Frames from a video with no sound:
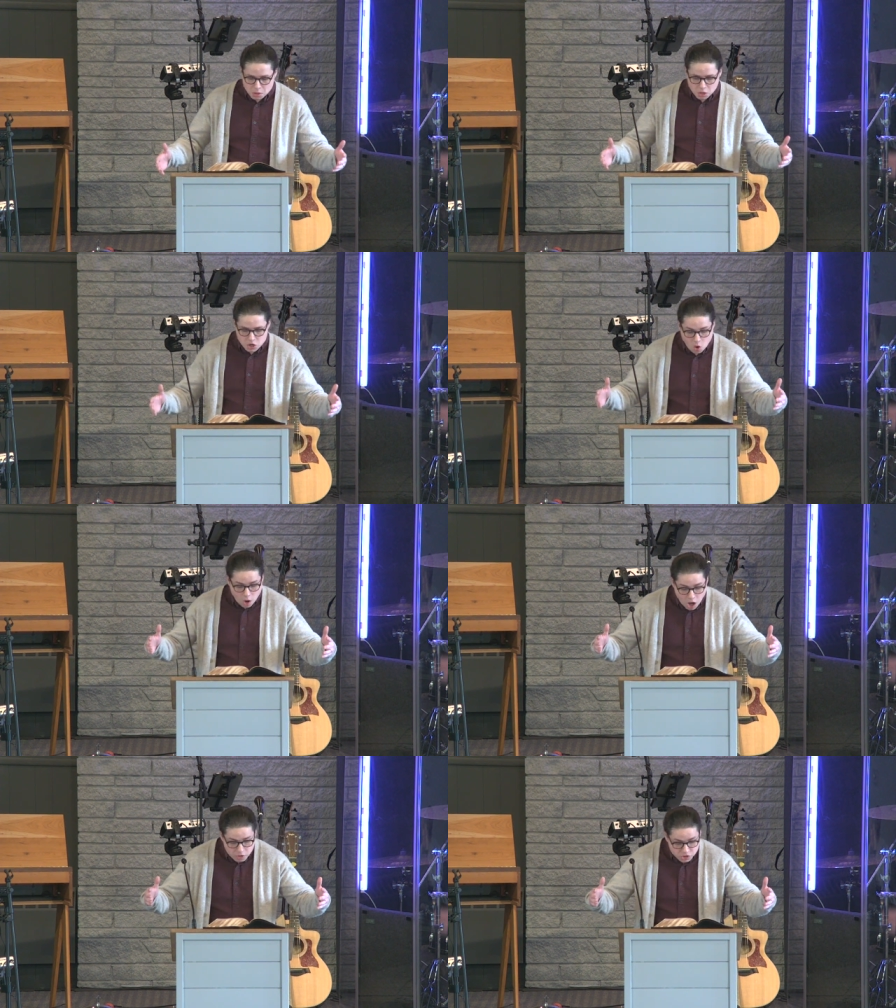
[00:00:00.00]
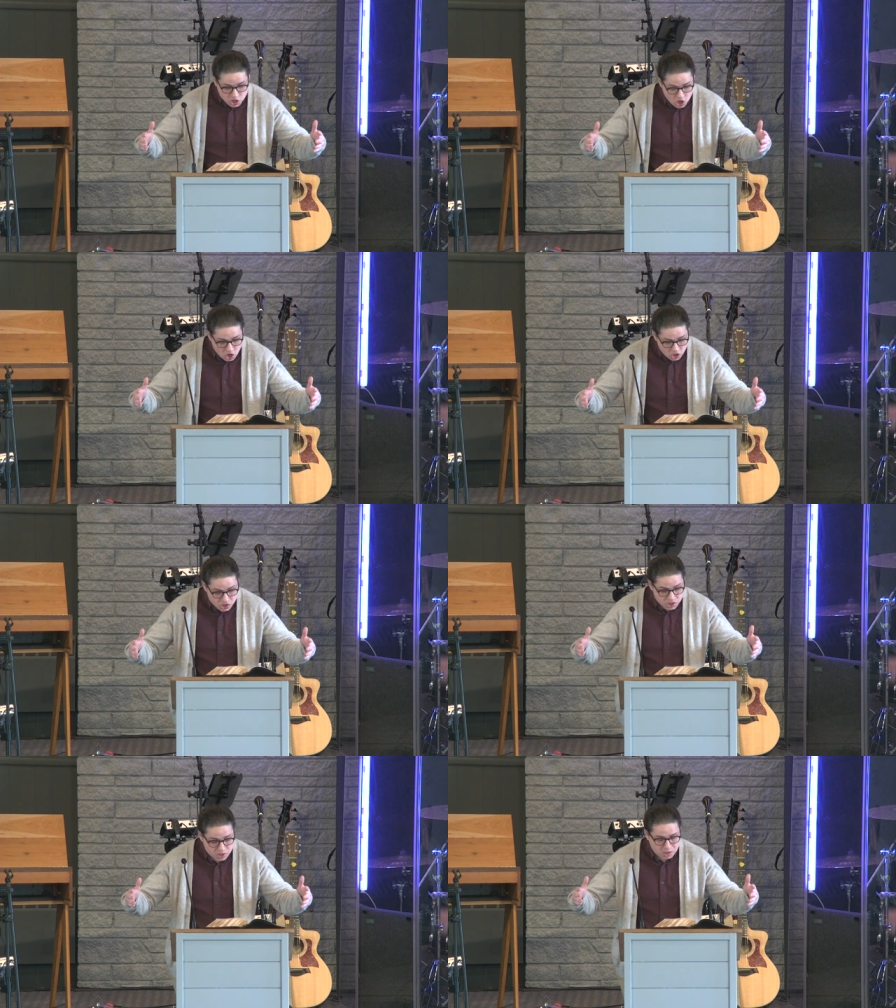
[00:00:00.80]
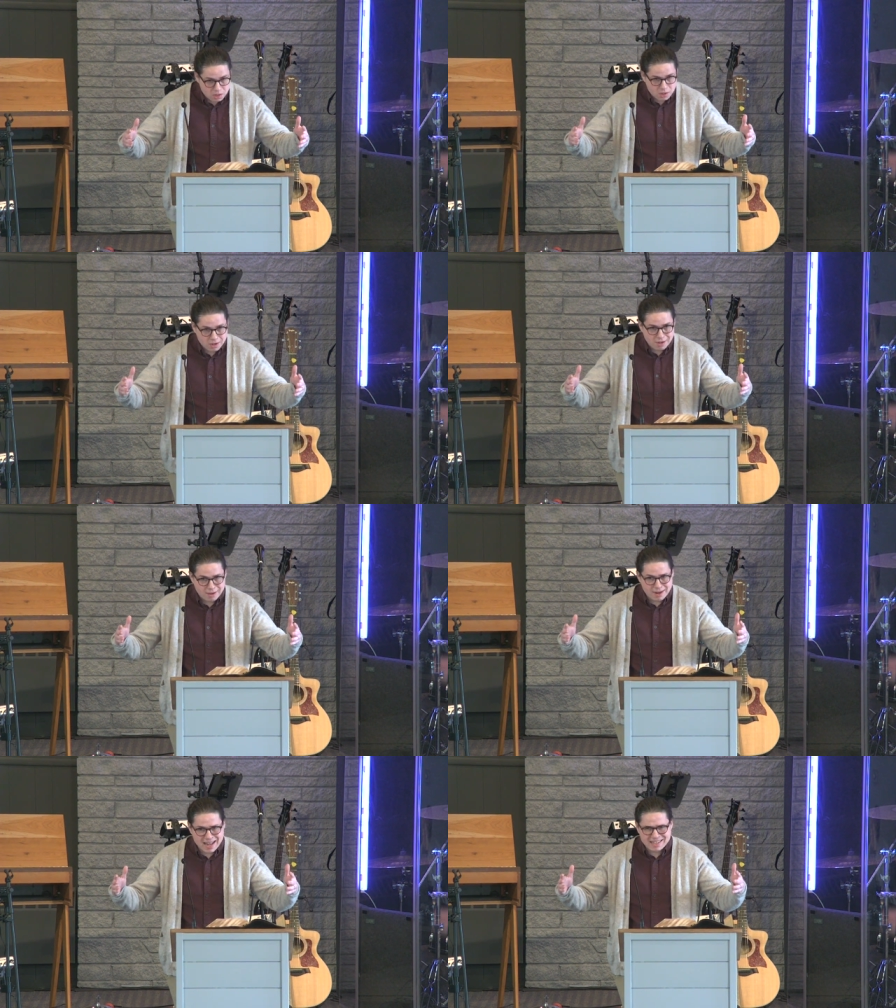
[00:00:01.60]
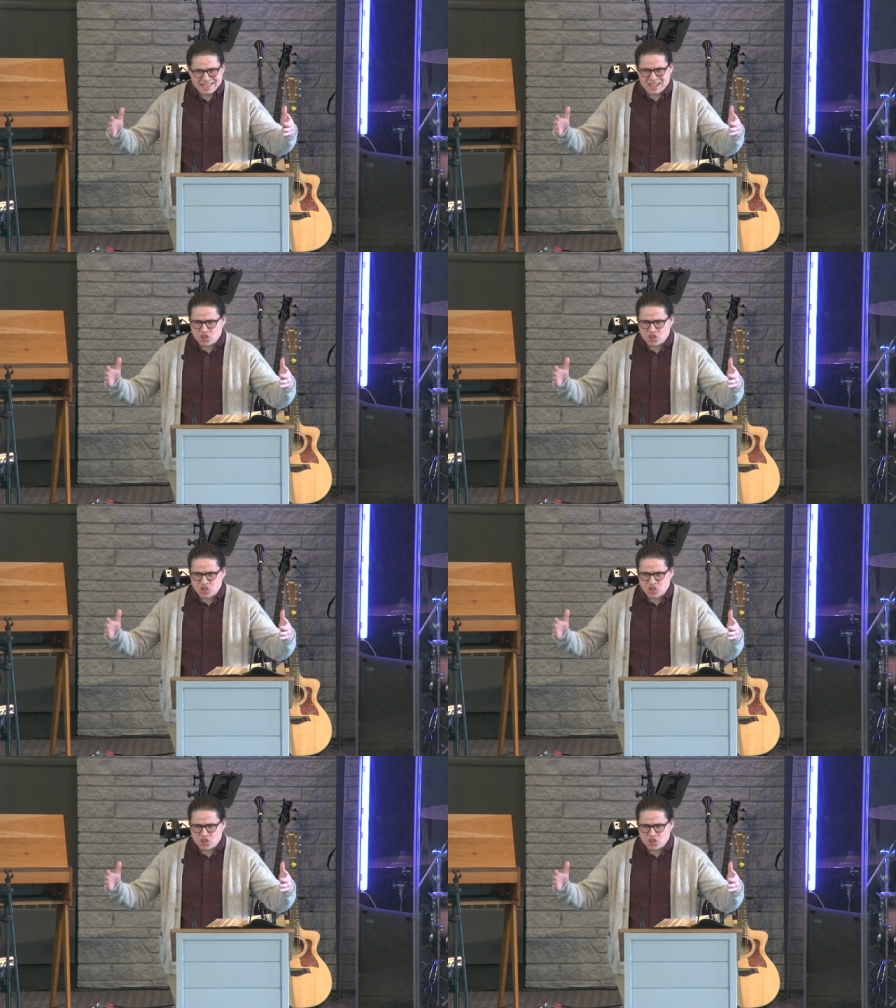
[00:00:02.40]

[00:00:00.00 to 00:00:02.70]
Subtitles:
Noah utters a curse against his